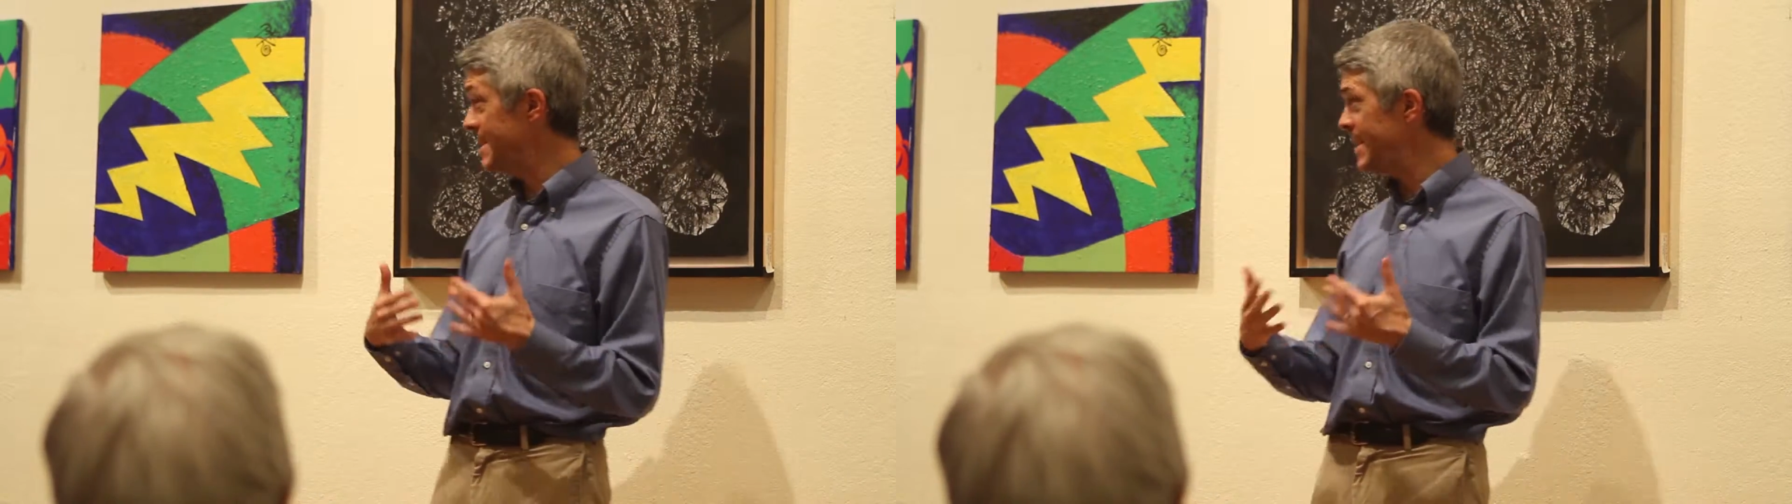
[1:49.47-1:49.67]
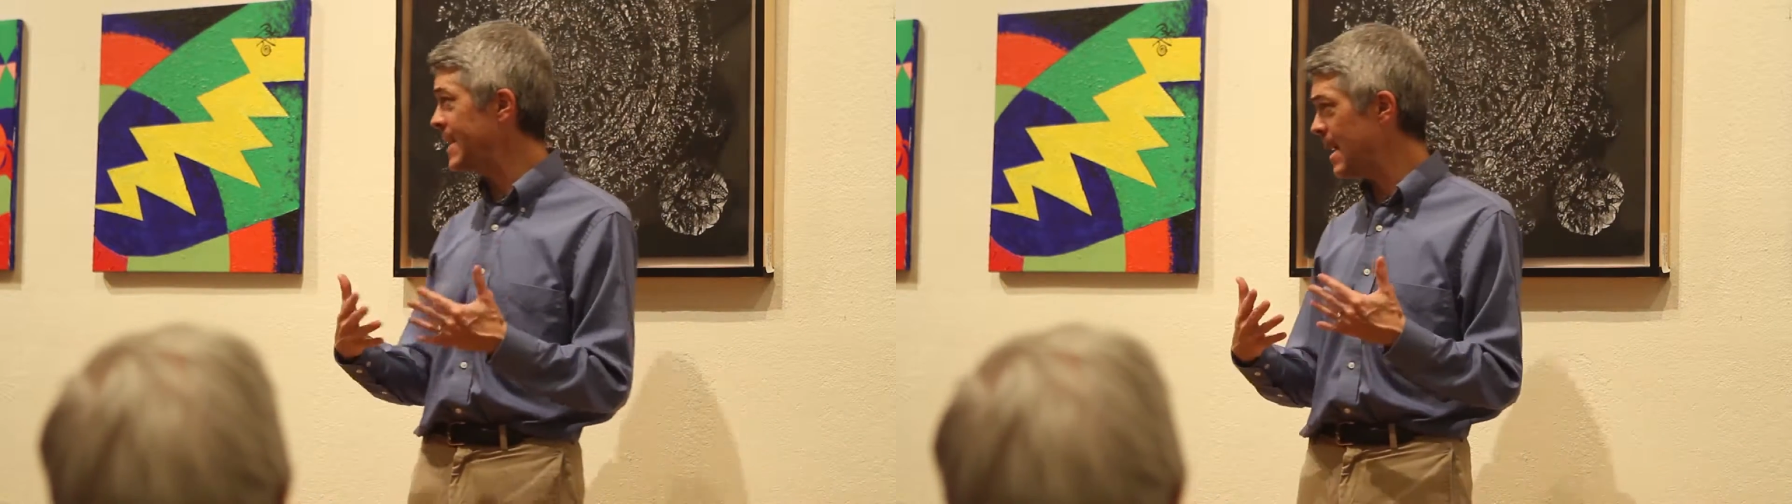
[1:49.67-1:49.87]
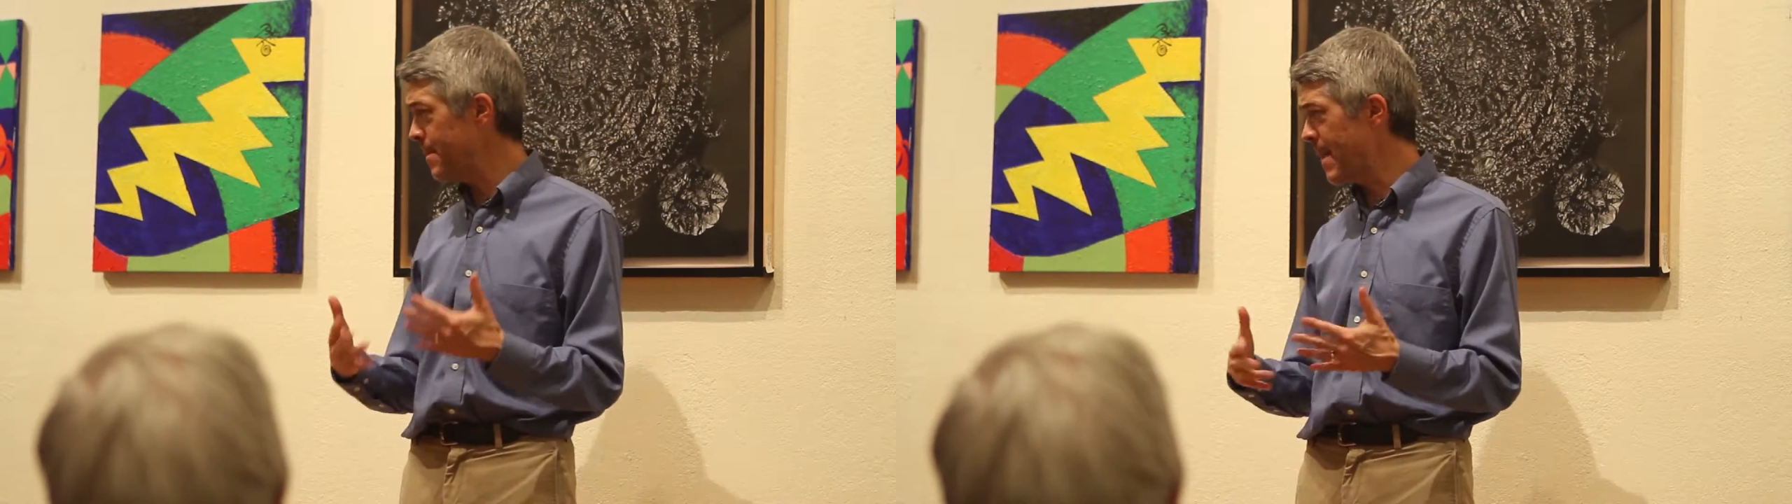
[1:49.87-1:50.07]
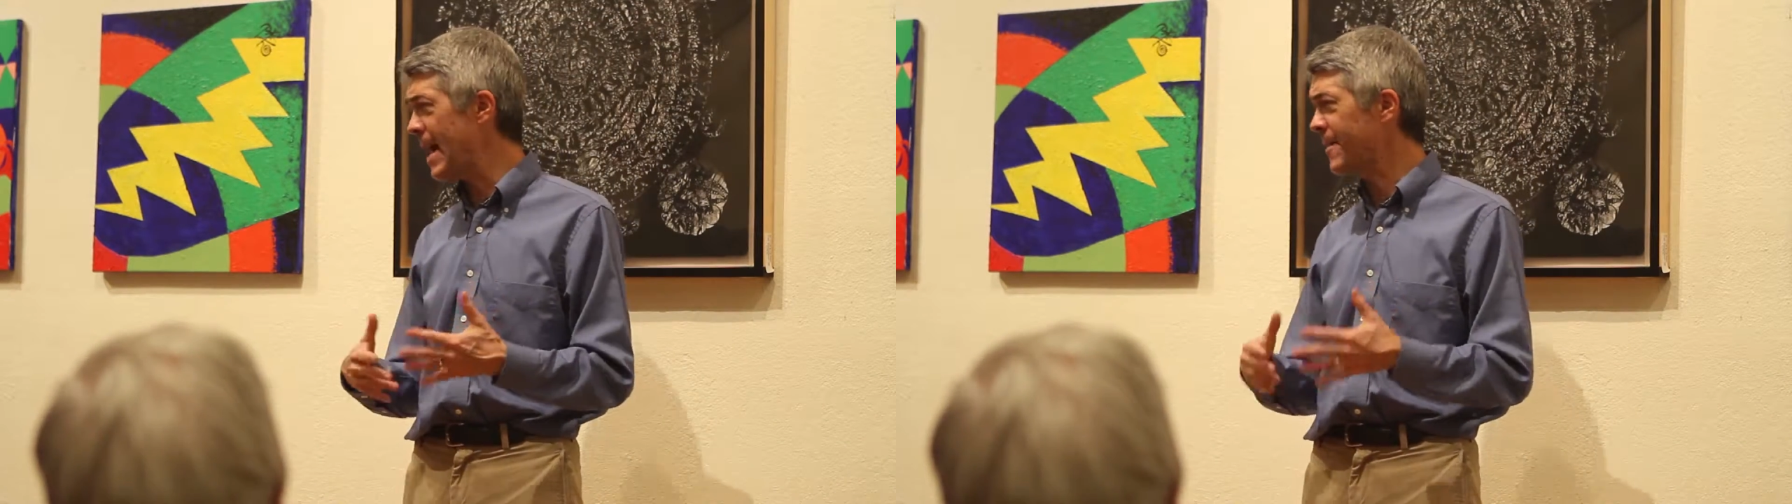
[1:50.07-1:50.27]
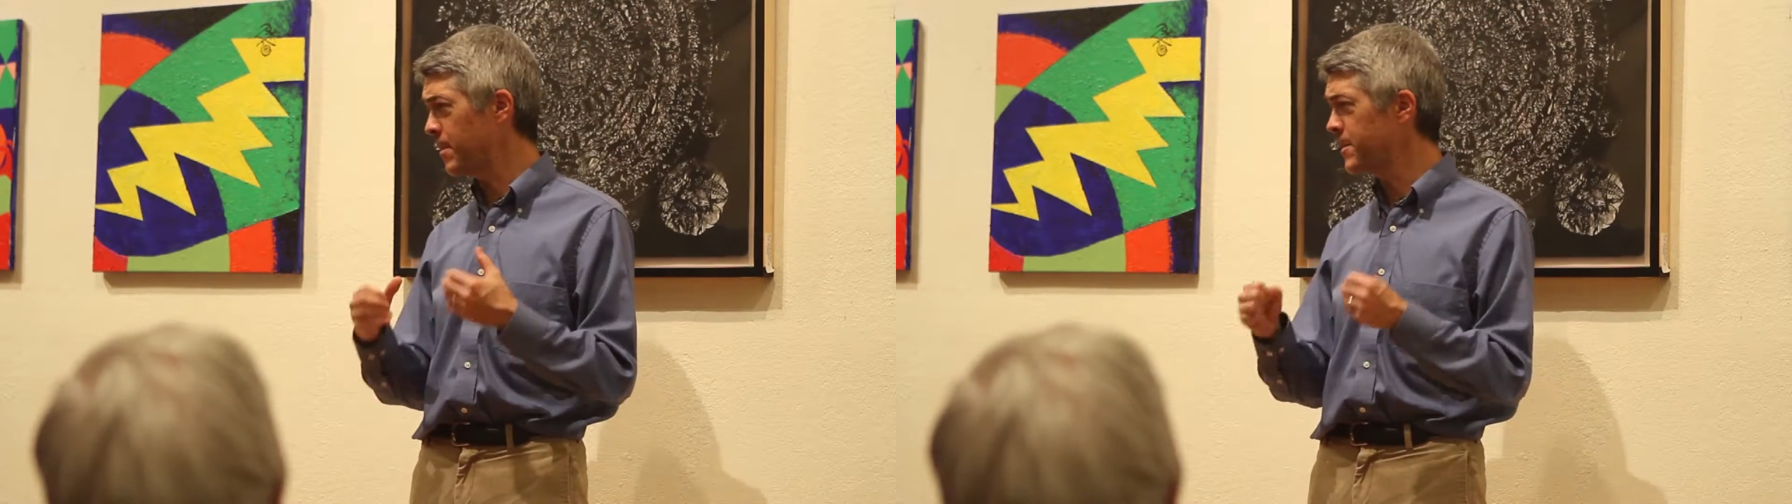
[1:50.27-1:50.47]
he came
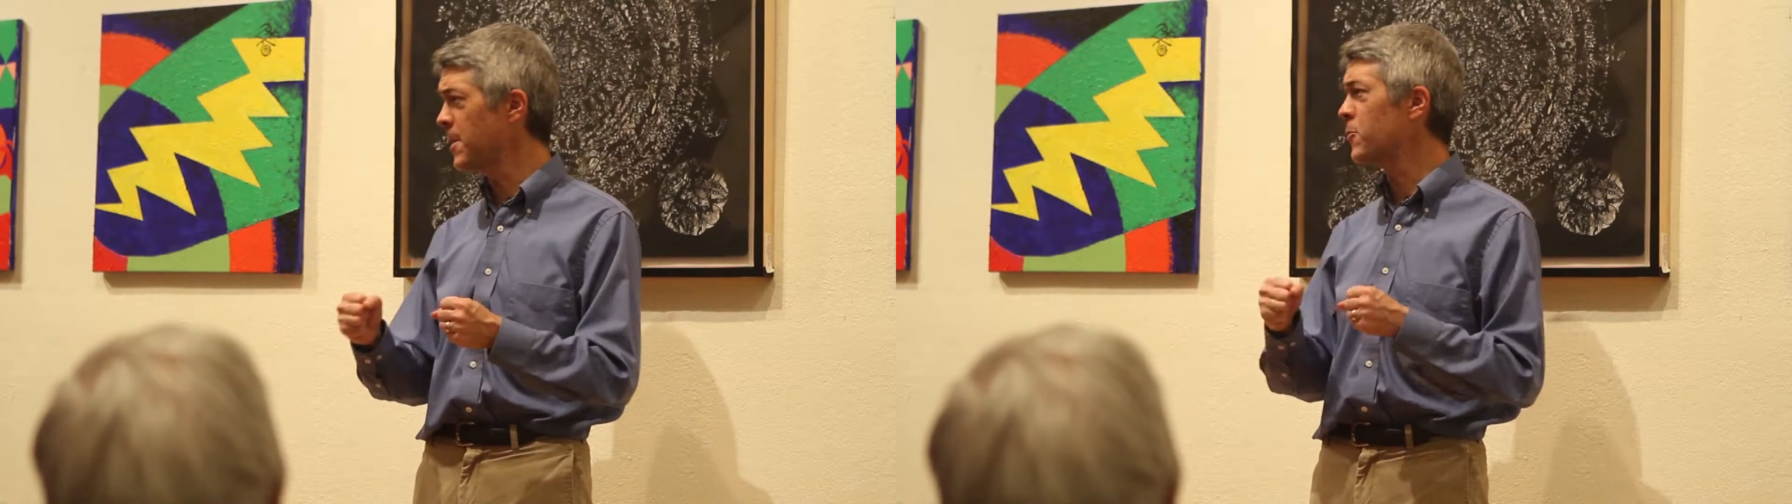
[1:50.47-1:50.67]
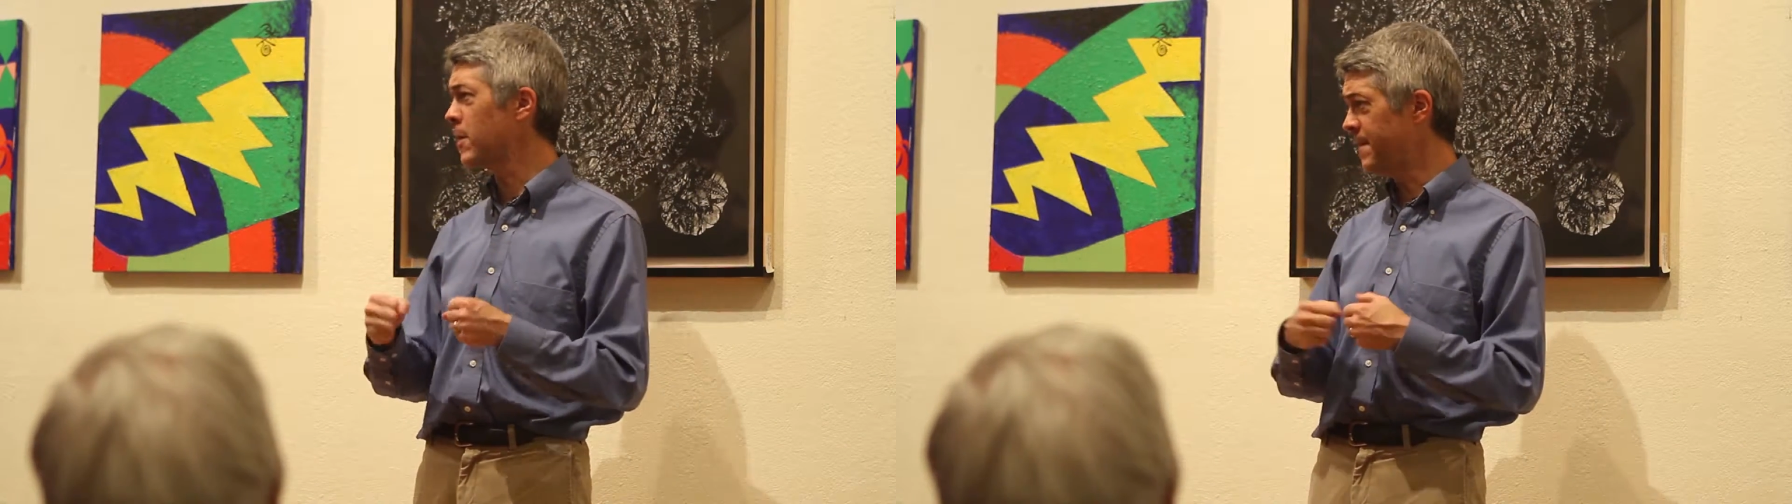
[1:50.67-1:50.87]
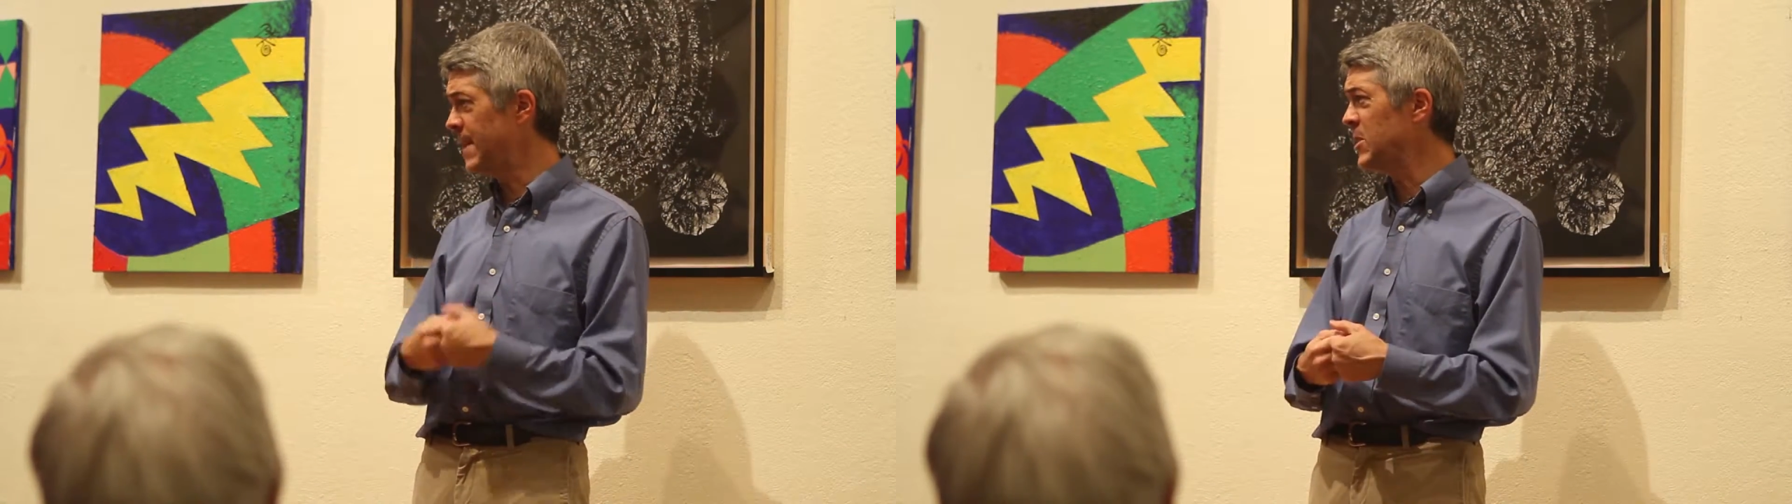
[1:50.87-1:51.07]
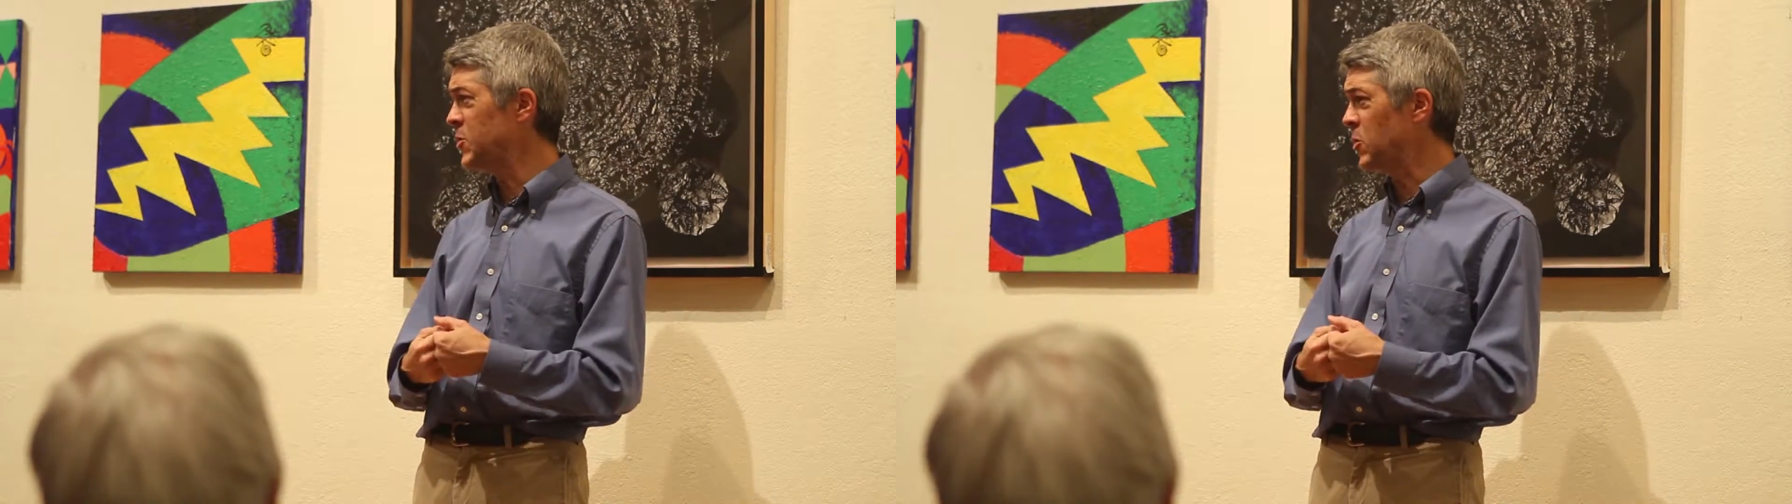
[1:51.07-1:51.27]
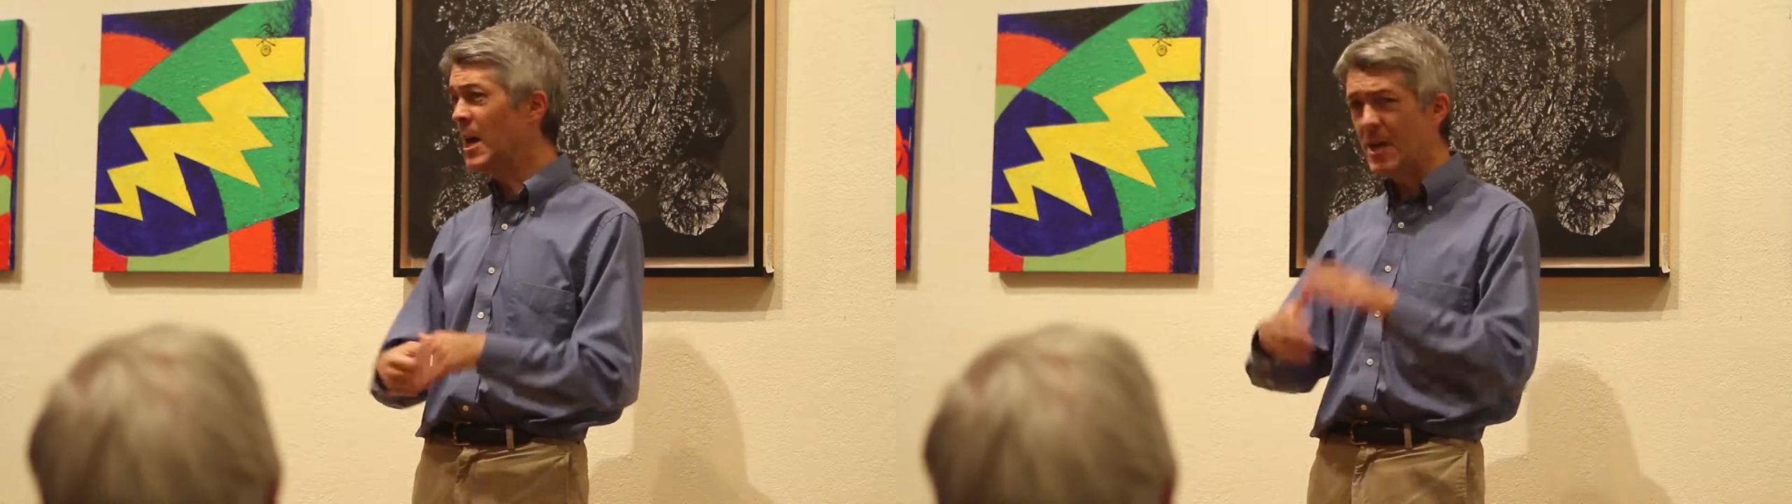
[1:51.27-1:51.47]
back from another
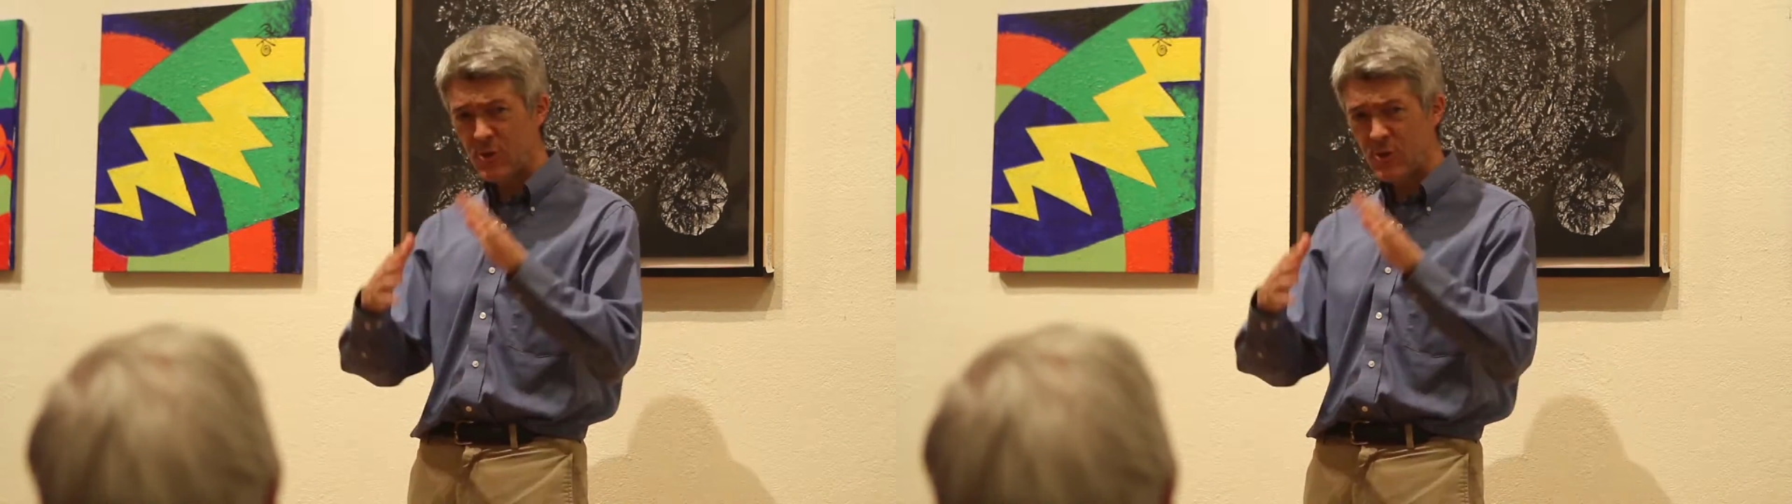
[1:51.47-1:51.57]
adventure,